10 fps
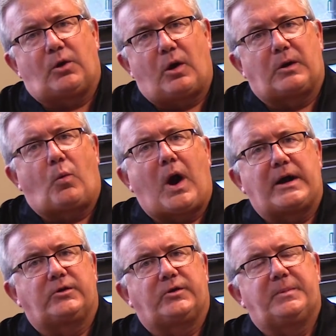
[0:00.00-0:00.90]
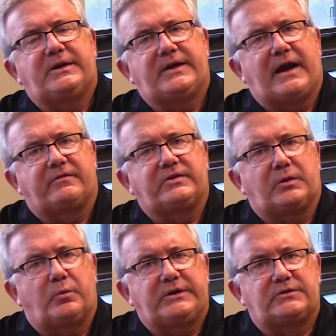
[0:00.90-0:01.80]
hardwire them into
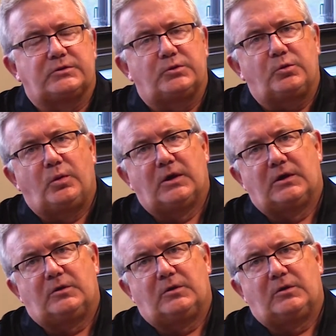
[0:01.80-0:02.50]
everything we do,